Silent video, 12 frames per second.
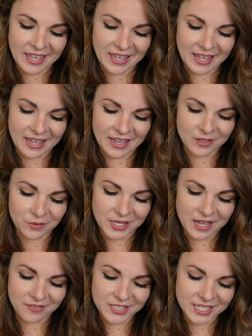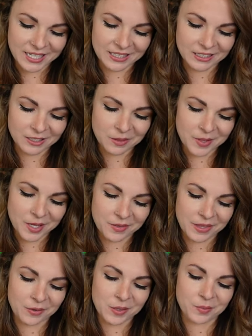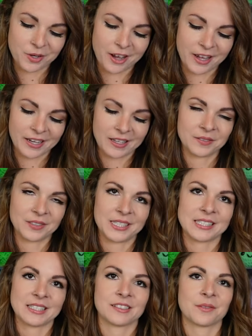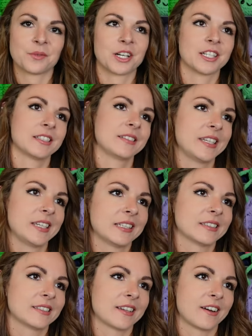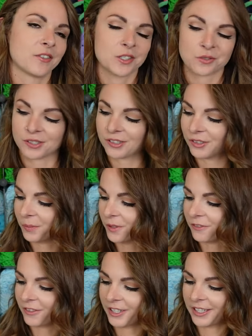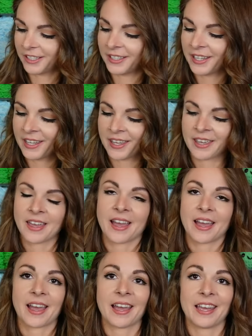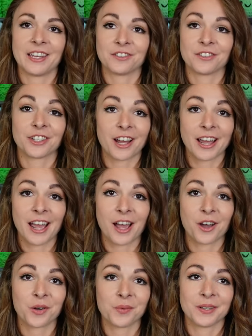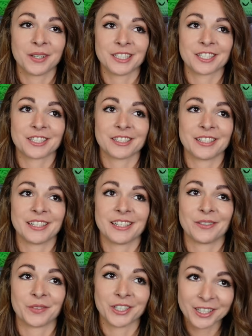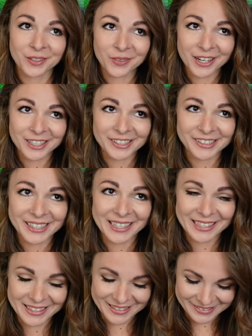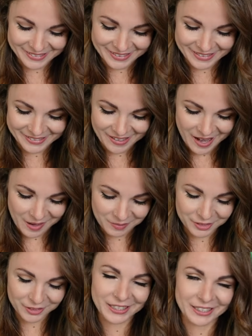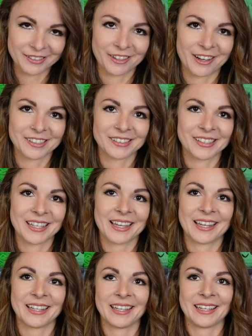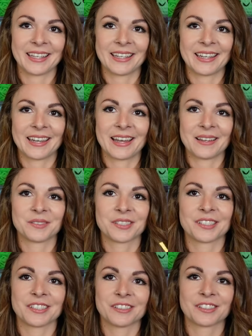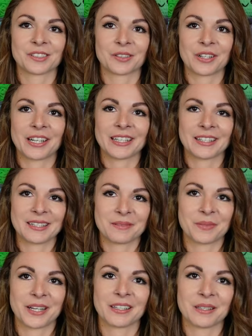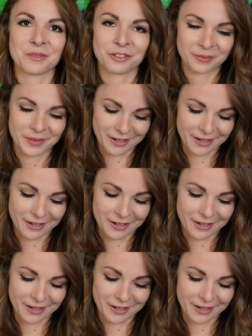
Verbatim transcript: and we have a tiny little boat that we brought and we did some water skiing and stuff, which was super fun. I forgot how much work water skiing is. It's absolutely exhausting. I like, I'm still sore. I can like barely move my